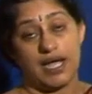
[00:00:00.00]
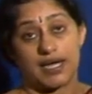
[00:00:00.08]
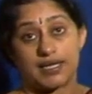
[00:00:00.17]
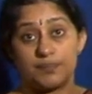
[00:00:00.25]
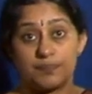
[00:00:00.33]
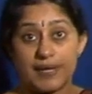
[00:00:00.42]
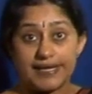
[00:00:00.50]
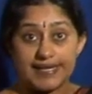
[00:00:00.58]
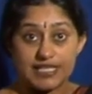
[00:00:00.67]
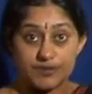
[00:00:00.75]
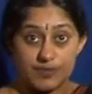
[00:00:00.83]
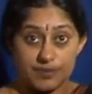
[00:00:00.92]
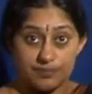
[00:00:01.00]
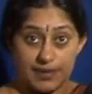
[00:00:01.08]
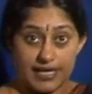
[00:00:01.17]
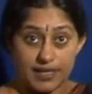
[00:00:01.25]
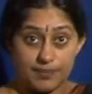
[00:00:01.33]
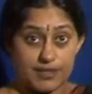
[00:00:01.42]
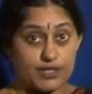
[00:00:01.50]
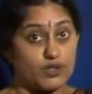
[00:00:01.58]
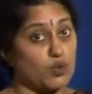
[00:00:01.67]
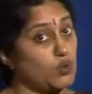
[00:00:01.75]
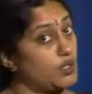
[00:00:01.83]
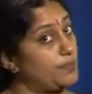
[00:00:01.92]
A complaint has been made but
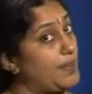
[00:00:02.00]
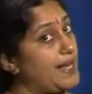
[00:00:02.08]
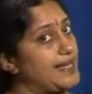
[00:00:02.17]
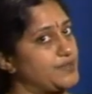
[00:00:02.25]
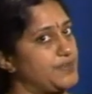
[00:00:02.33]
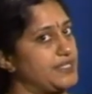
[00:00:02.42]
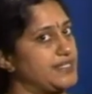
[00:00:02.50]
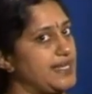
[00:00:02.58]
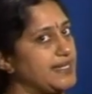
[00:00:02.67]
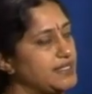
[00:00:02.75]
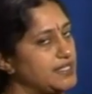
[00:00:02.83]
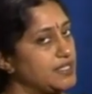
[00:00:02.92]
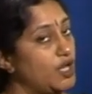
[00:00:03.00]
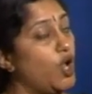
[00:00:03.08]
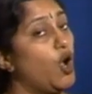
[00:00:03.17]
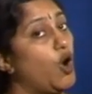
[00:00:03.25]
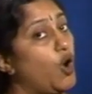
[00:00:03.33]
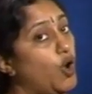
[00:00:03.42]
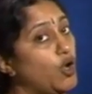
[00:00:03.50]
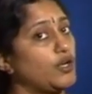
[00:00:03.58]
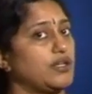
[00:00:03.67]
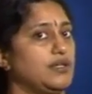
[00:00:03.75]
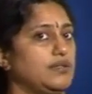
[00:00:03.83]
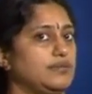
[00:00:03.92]
no reply has been sent
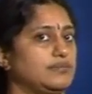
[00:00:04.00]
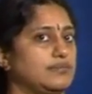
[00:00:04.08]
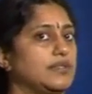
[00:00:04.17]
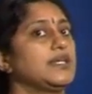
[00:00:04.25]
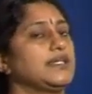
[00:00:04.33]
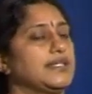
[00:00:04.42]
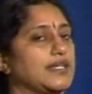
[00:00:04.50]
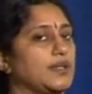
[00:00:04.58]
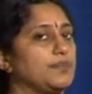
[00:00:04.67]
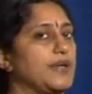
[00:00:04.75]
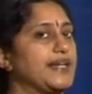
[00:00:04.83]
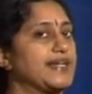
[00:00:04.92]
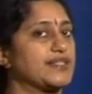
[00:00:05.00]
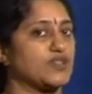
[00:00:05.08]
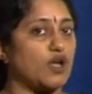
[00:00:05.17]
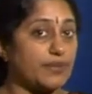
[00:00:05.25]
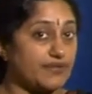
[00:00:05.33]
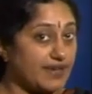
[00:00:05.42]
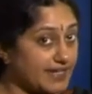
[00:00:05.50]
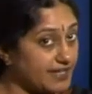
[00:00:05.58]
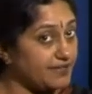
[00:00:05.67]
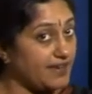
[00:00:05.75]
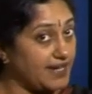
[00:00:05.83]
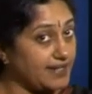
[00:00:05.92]
or the complaint has not been
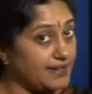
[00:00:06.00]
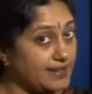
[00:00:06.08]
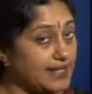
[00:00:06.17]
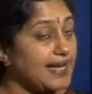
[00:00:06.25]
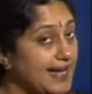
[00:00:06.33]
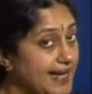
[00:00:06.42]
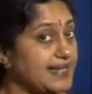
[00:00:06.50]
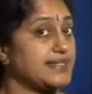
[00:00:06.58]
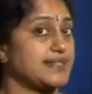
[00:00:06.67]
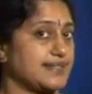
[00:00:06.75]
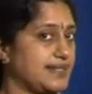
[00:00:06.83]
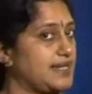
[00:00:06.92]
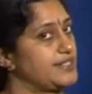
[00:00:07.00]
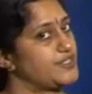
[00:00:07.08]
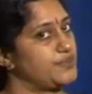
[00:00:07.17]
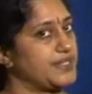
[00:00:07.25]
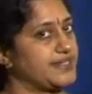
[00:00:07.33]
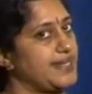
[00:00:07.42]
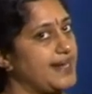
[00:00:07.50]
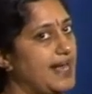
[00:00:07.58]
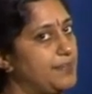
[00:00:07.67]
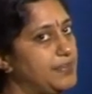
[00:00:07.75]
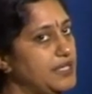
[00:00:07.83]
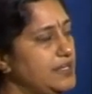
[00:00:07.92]
rectified, hence the customer is
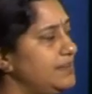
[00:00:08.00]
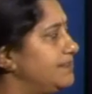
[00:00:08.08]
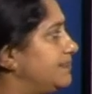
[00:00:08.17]
unhappy.